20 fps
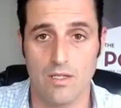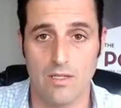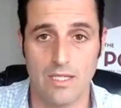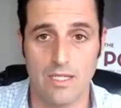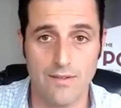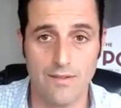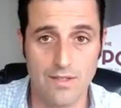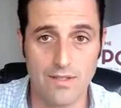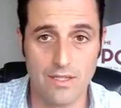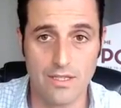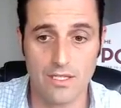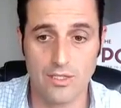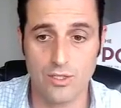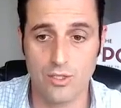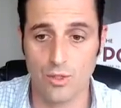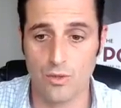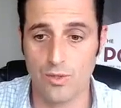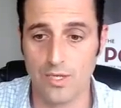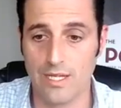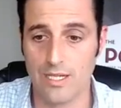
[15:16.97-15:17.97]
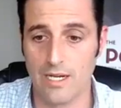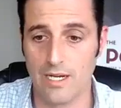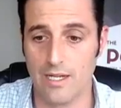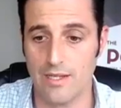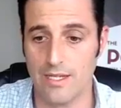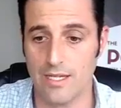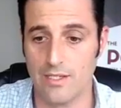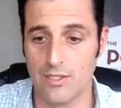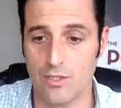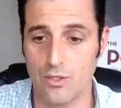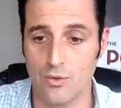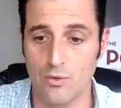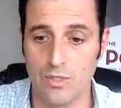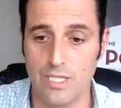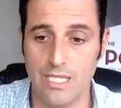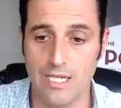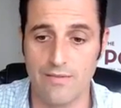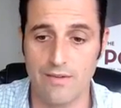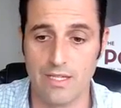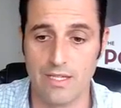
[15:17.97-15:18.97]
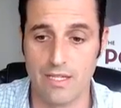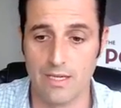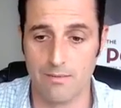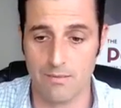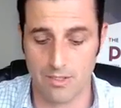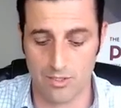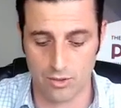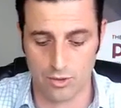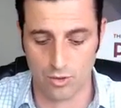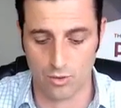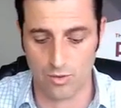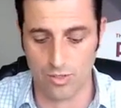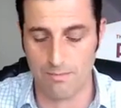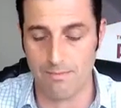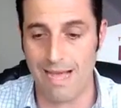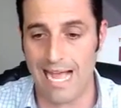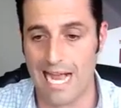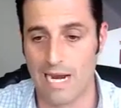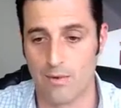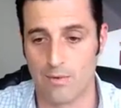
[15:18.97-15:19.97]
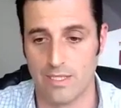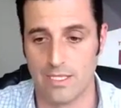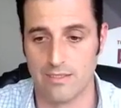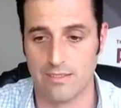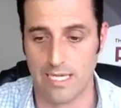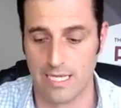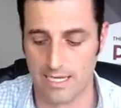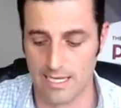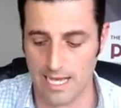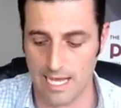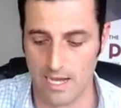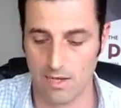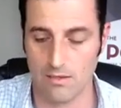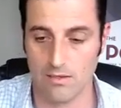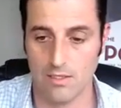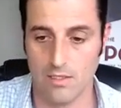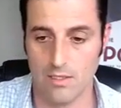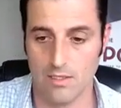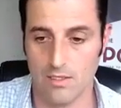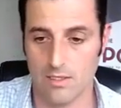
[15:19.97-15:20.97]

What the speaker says: leaving their jewelry there, and then you giving them their jewelry back when they take it out.